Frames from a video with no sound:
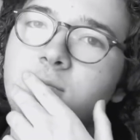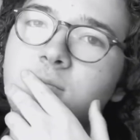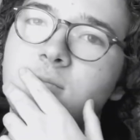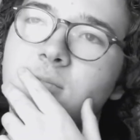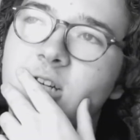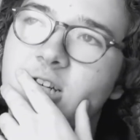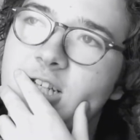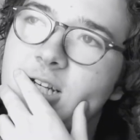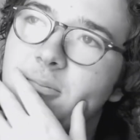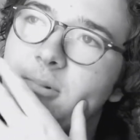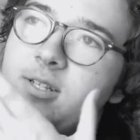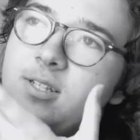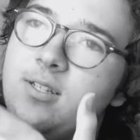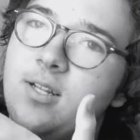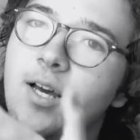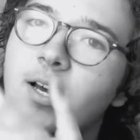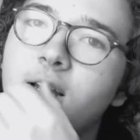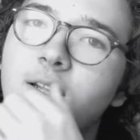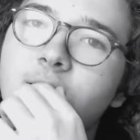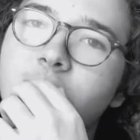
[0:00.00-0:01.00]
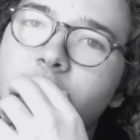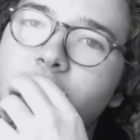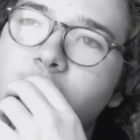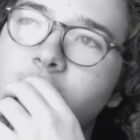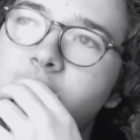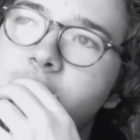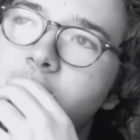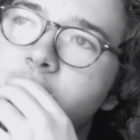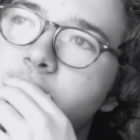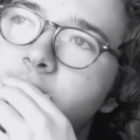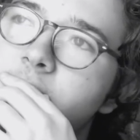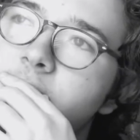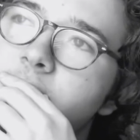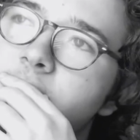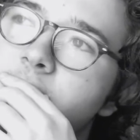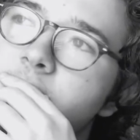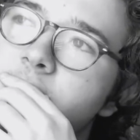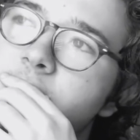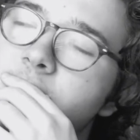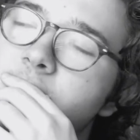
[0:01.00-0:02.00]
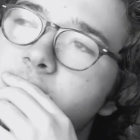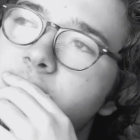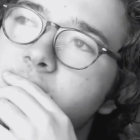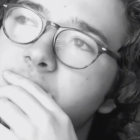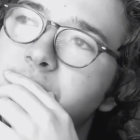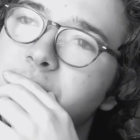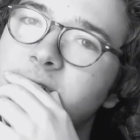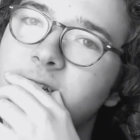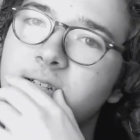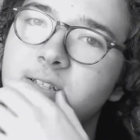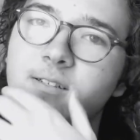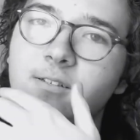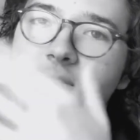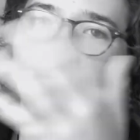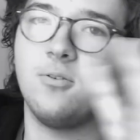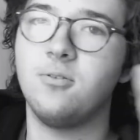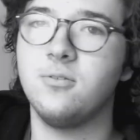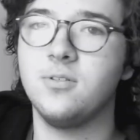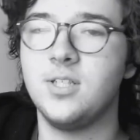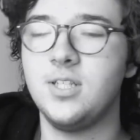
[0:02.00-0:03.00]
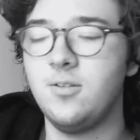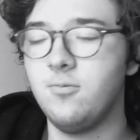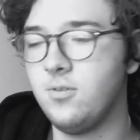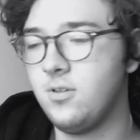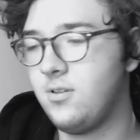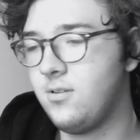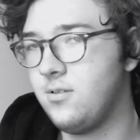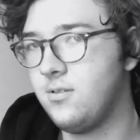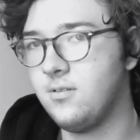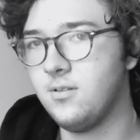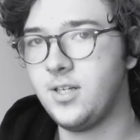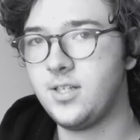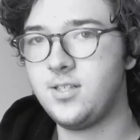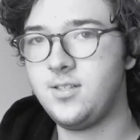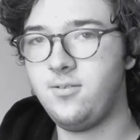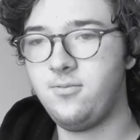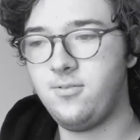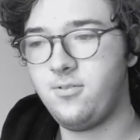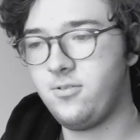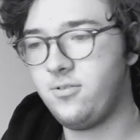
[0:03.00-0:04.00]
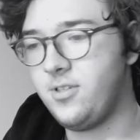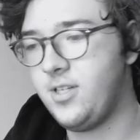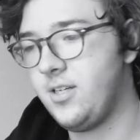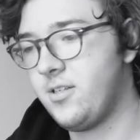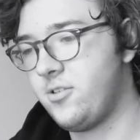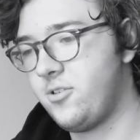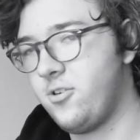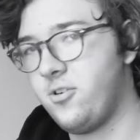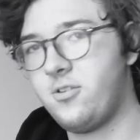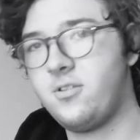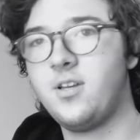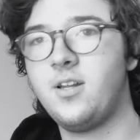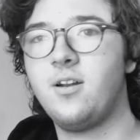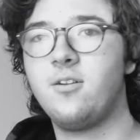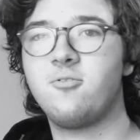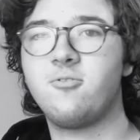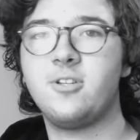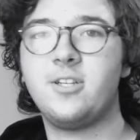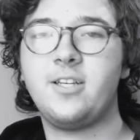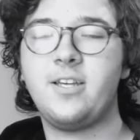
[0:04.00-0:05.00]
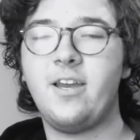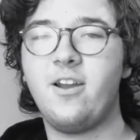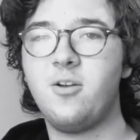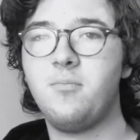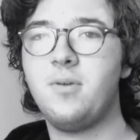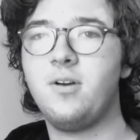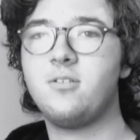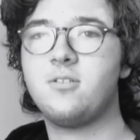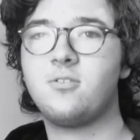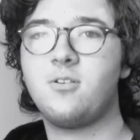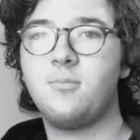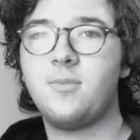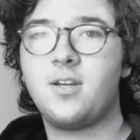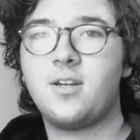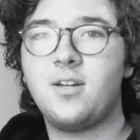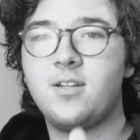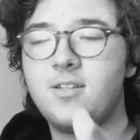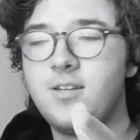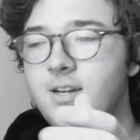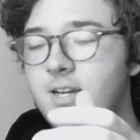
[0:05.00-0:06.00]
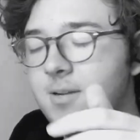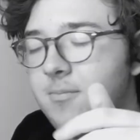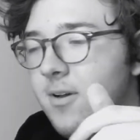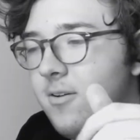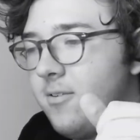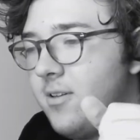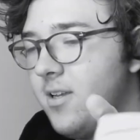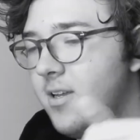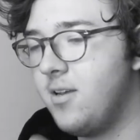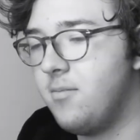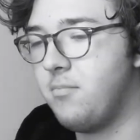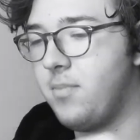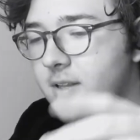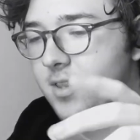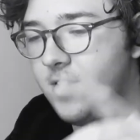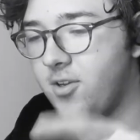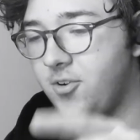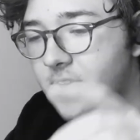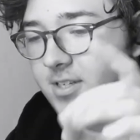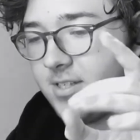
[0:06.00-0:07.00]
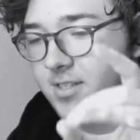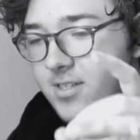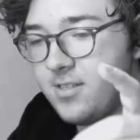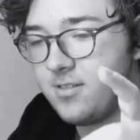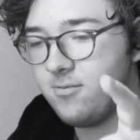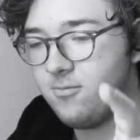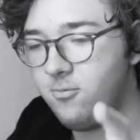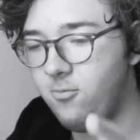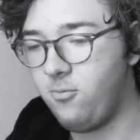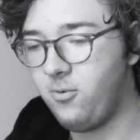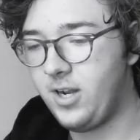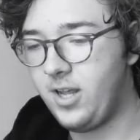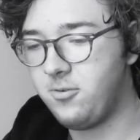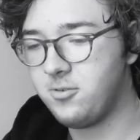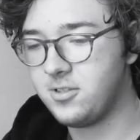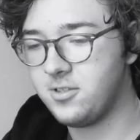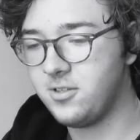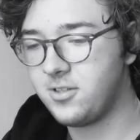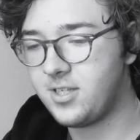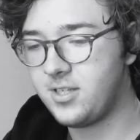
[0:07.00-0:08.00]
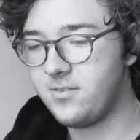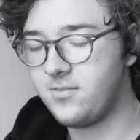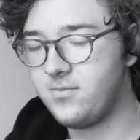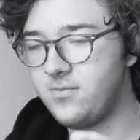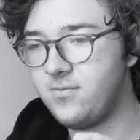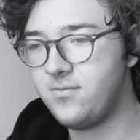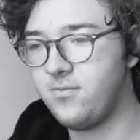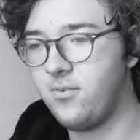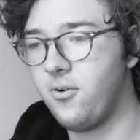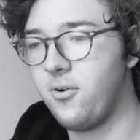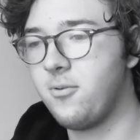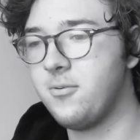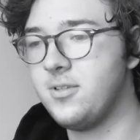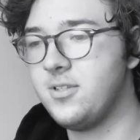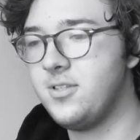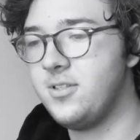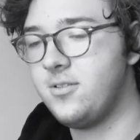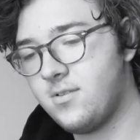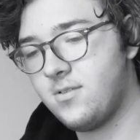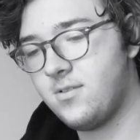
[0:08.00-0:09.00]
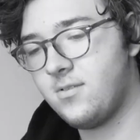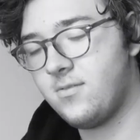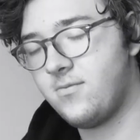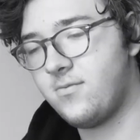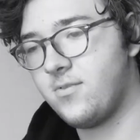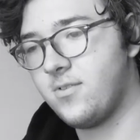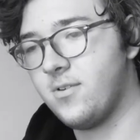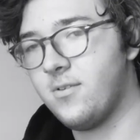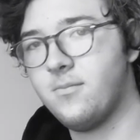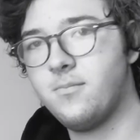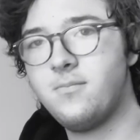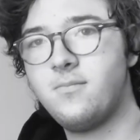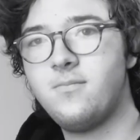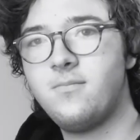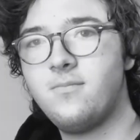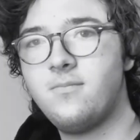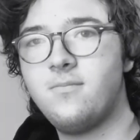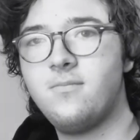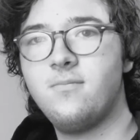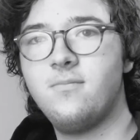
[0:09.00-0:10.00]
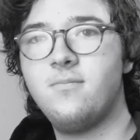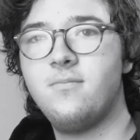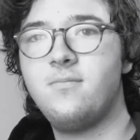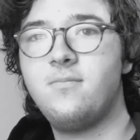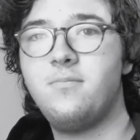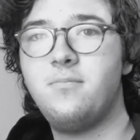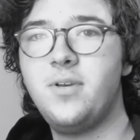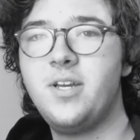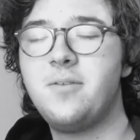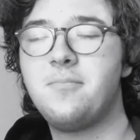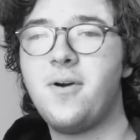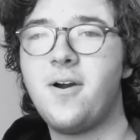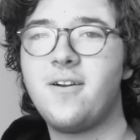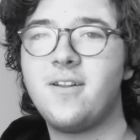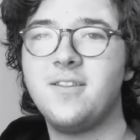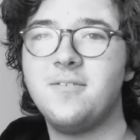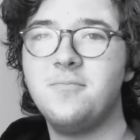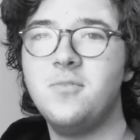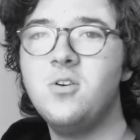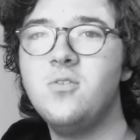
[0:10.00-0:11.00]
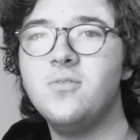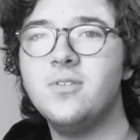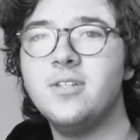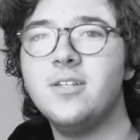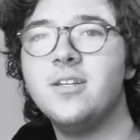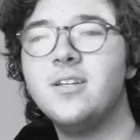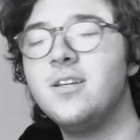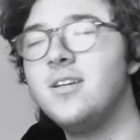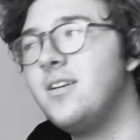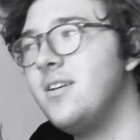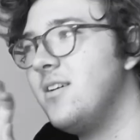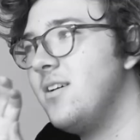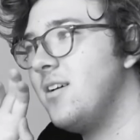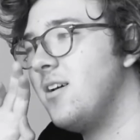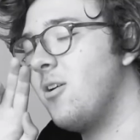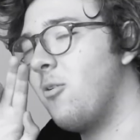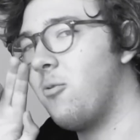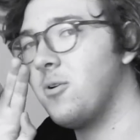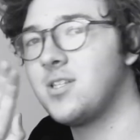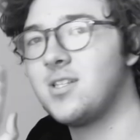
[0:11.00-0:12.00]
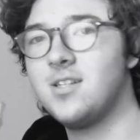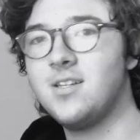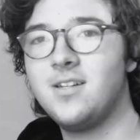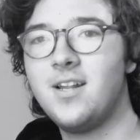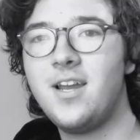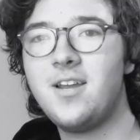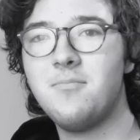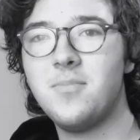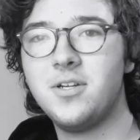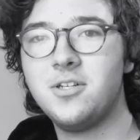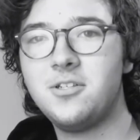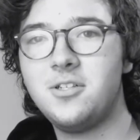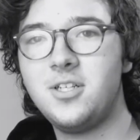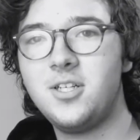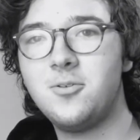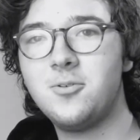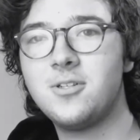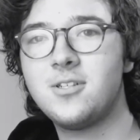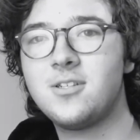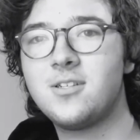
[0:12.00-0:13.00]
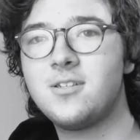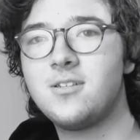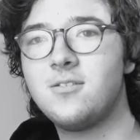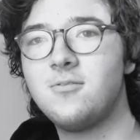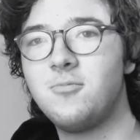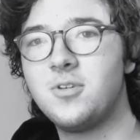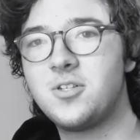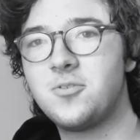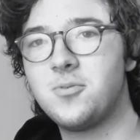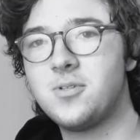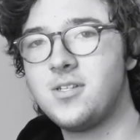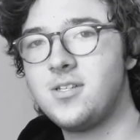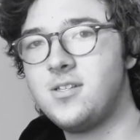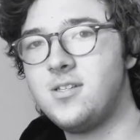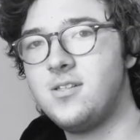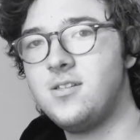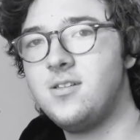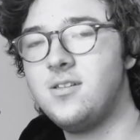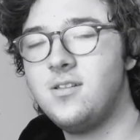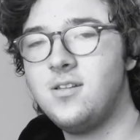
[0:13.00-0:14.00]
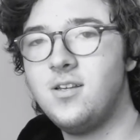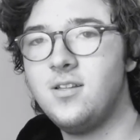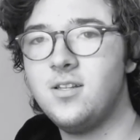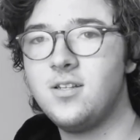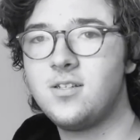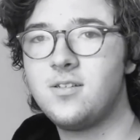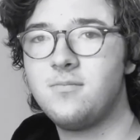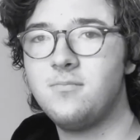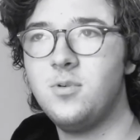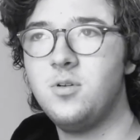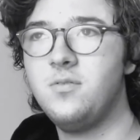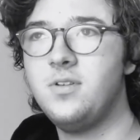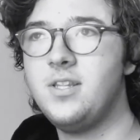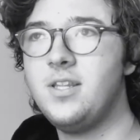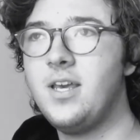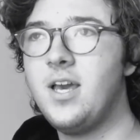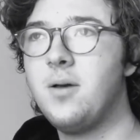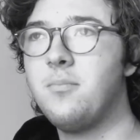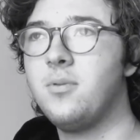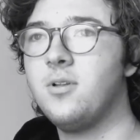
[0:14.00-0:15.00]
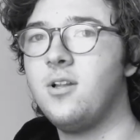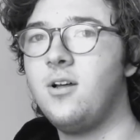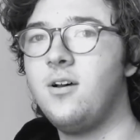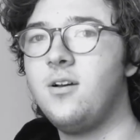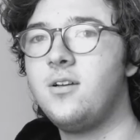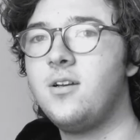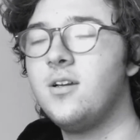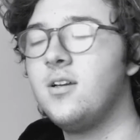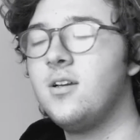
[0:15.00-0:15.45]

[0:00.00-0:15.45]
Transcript: Except it's not, because there's a whole scene with Lex Luthor and Deathstroke that I don't really care about, so I'm not going to talk about. But there is, what I was looking forward to for a big part of the movie was the nightmare sequence, which was in this movie, the epilogue.